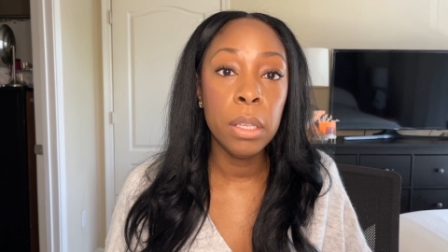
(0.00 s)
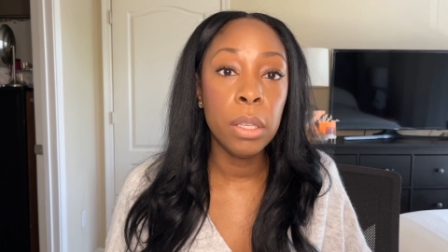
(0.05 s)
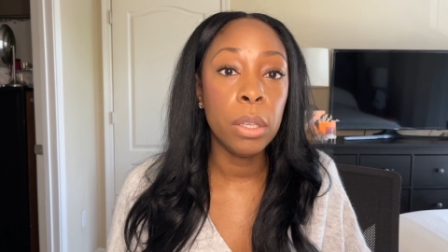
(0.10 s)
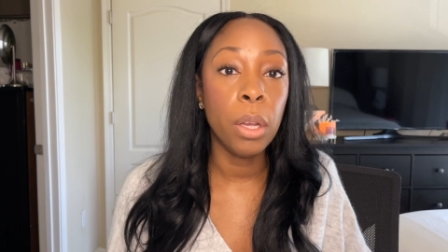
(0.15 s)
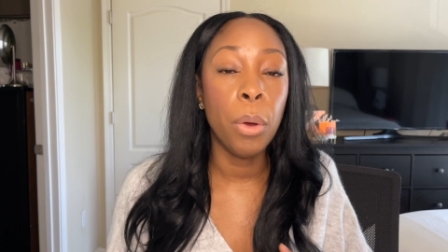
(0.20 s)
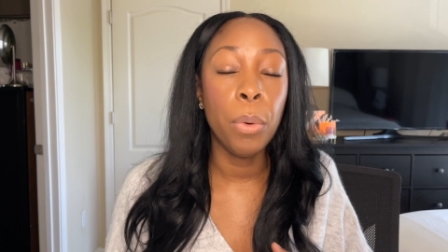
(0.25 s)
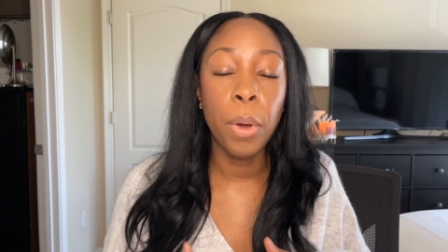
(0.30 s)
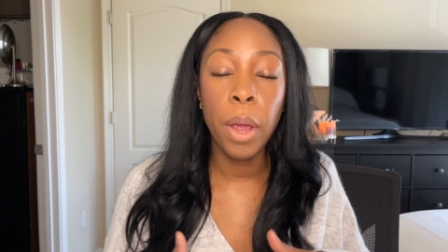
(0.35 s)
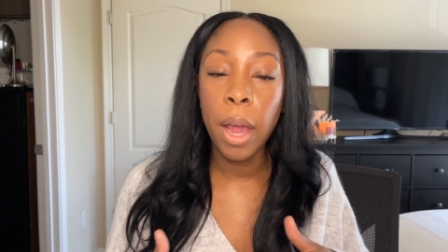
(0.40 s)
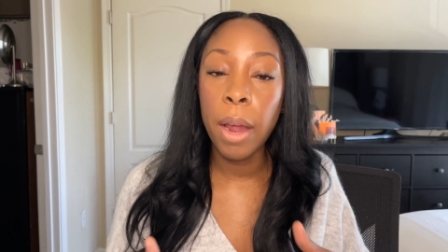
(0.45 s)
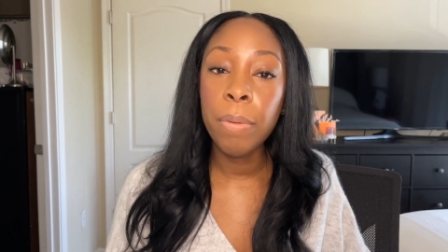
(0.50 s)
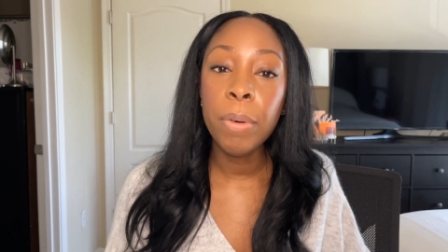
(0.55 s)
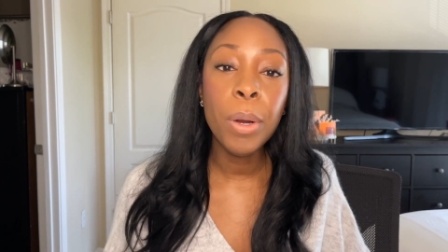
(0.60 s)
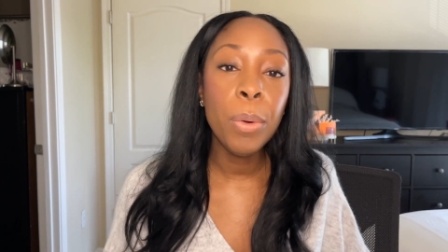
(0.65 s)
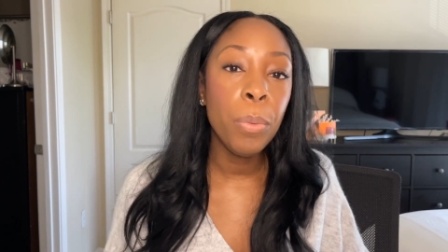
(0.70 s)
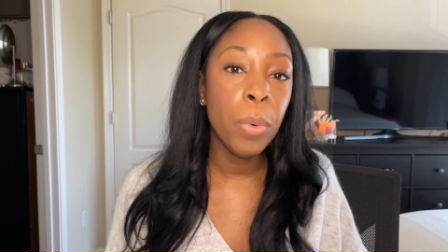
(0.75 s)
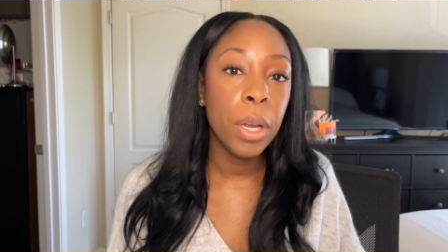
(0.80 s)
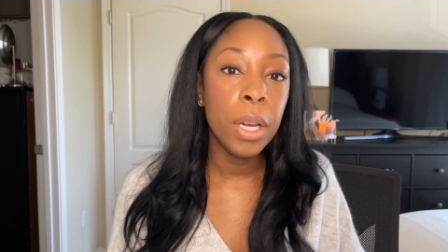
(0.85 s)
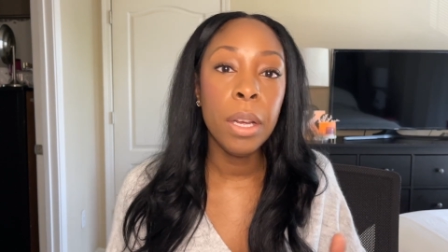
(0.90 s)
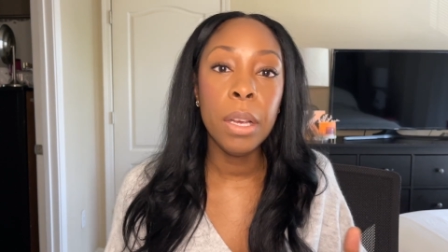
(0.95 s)
So
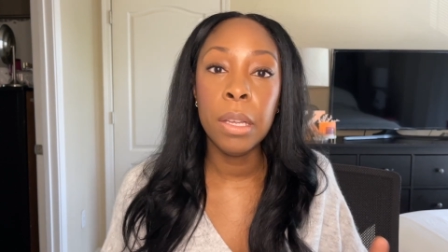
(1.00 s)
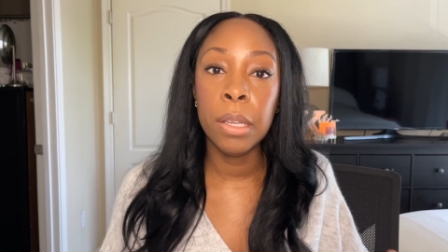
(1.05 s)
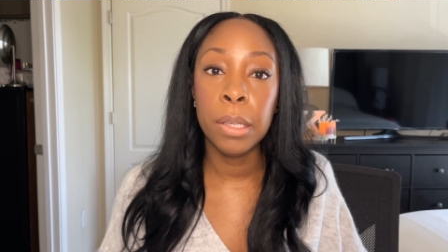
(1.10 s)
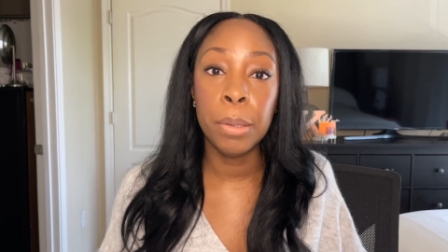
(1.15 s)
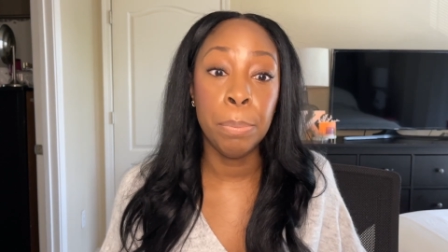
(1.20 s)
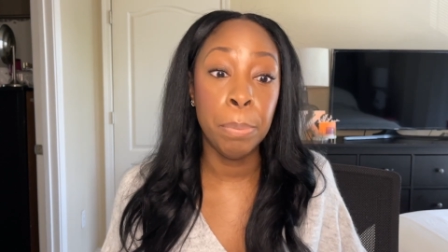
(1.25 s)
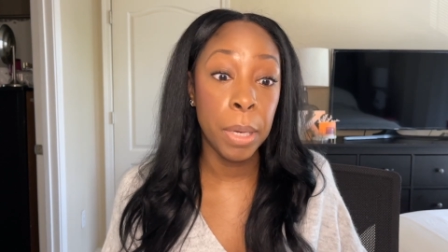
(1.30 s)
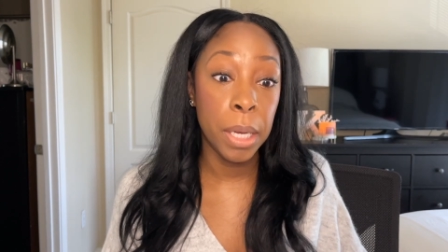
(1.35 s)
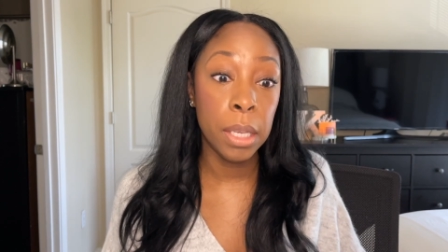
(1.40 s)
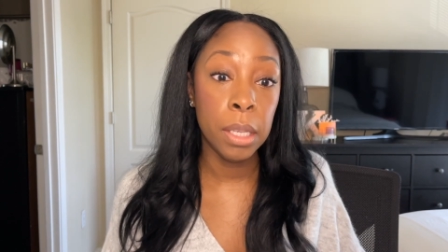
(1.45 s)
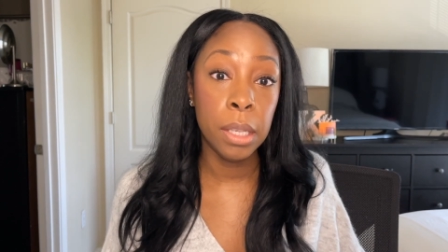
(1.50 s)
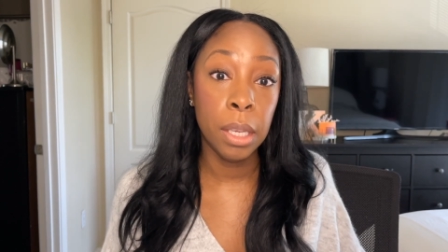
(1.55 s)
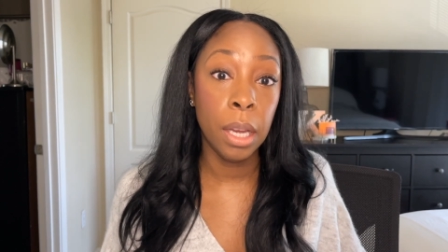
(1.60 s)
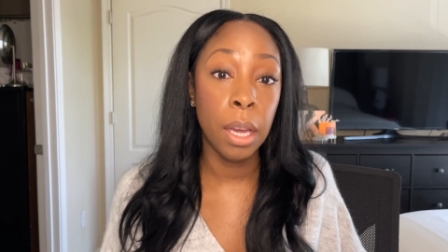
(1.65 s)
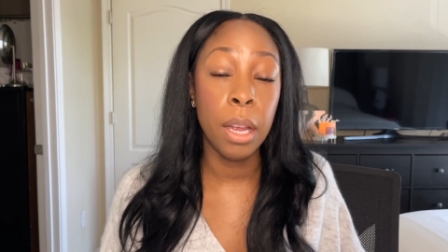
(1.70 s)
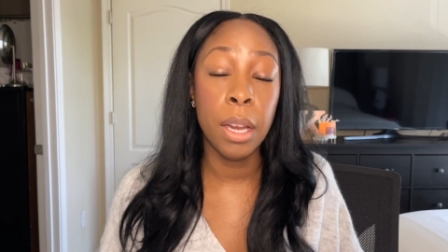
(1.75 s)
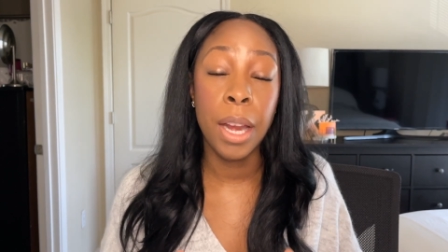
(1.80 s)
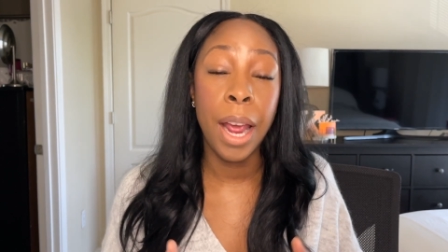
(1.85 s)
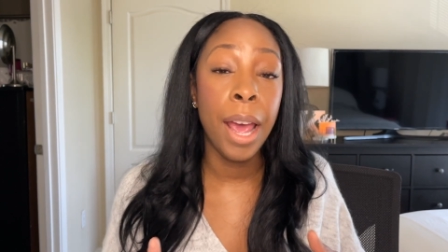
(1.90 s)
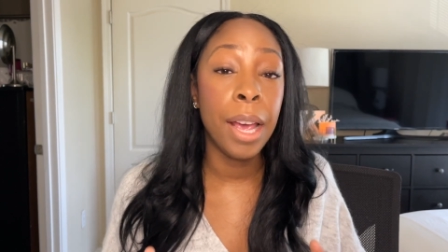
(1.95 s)
everyone is
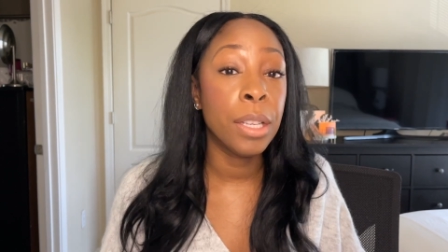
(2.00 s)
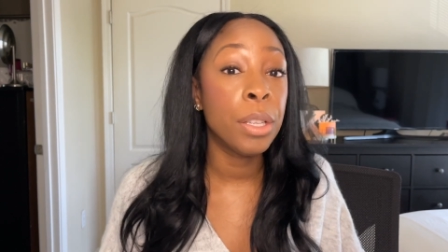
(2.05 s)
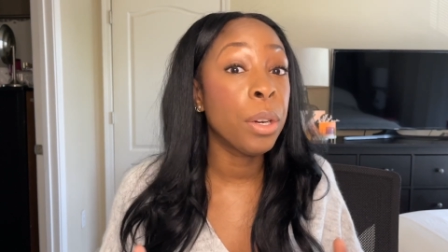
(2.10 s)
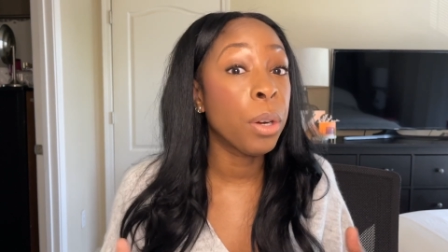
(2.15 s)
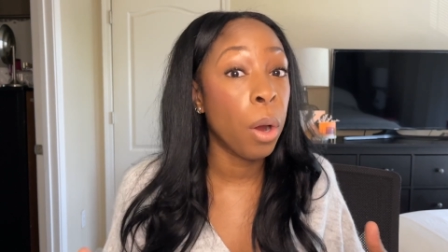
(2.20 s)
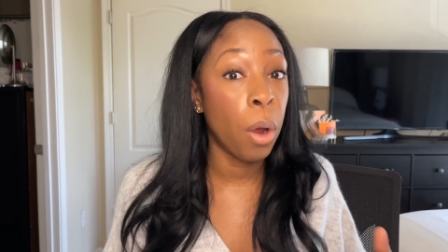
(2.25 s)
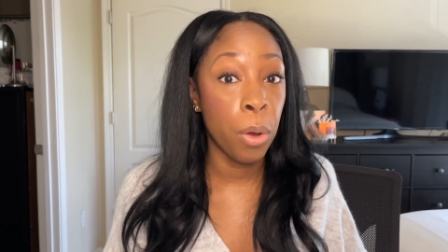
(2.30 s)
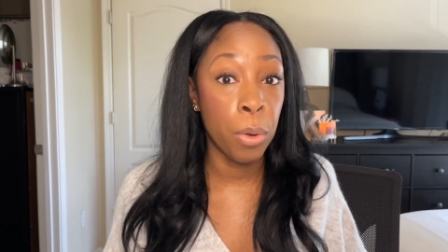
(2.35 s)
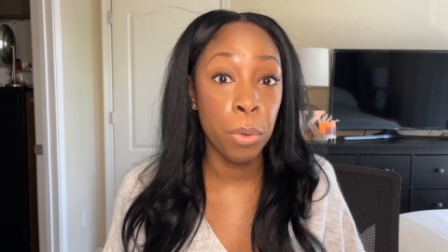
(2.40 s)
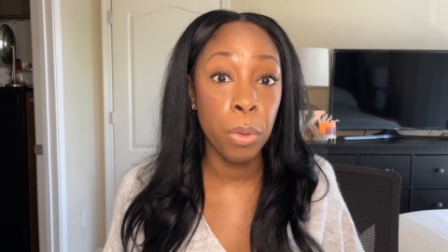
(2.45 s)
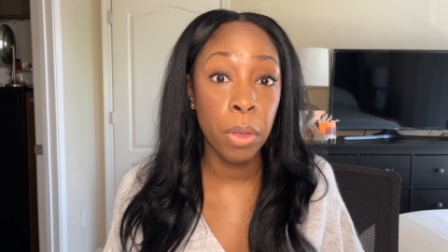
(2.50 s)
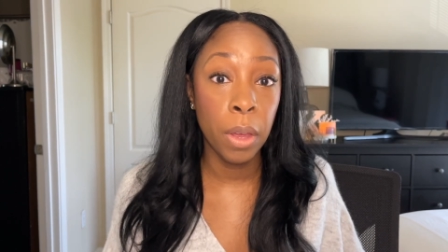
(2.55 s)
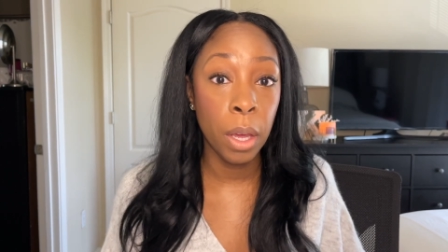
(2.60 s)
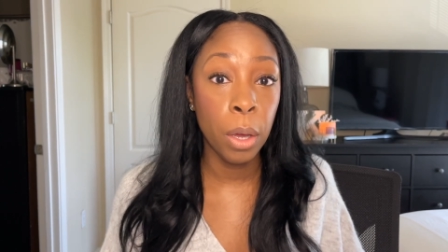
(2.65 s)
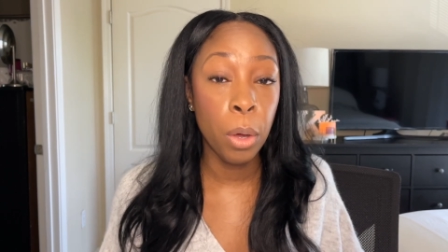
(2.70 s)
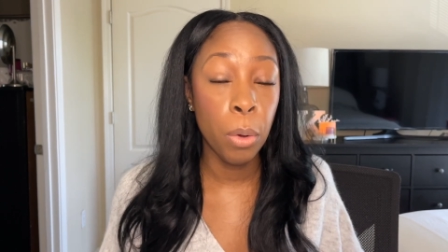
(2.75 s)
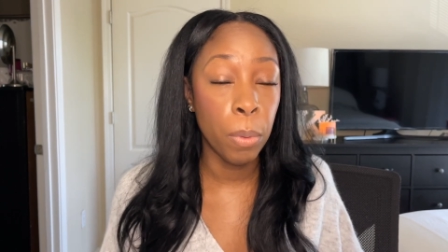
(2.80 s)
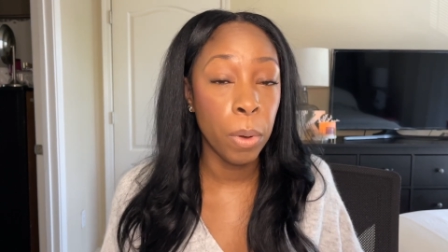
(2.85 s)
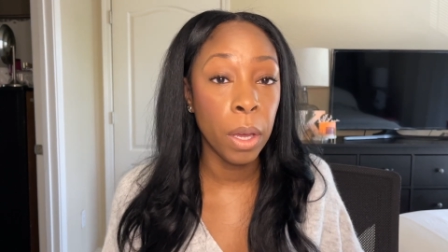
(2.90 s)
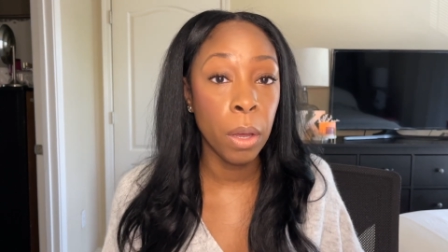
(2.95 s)
busy and has their own thing
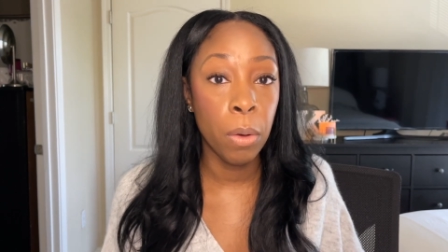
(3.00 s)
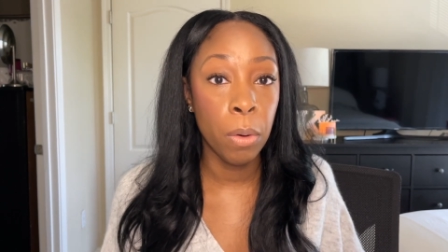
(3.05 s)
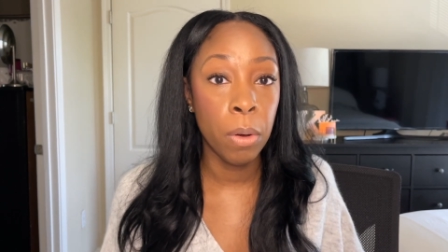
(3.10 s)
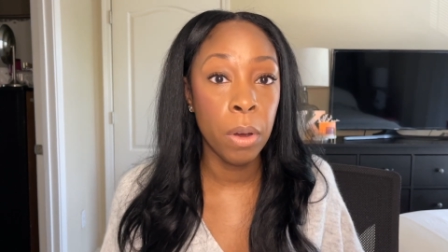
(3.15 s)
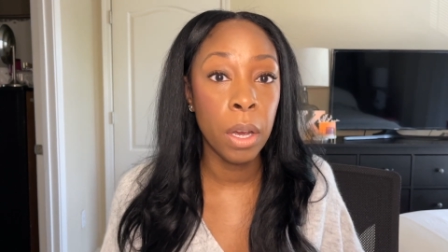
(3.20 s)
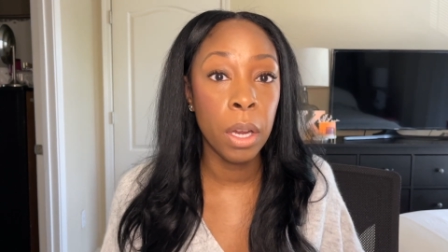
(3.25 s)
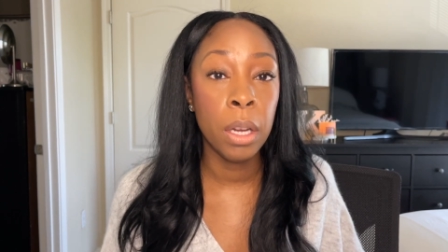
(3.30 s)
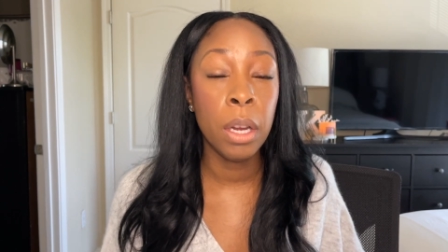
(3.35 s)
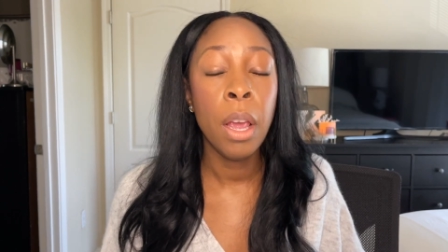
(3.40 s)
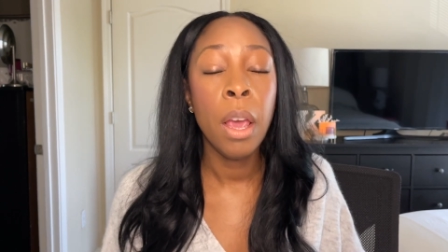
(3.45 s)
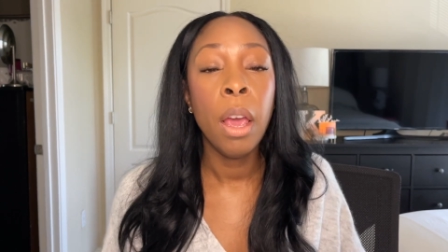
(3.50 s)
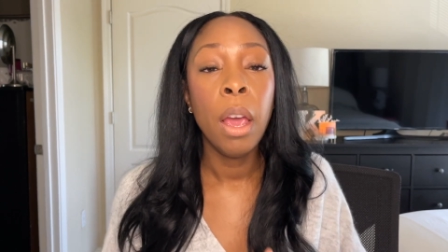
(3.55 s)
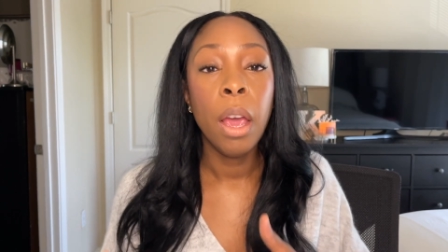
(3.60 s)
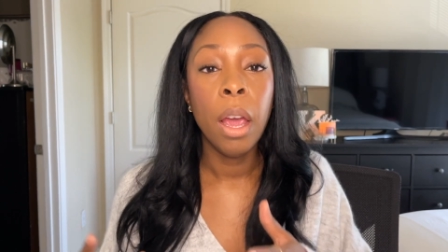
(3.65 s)
going on.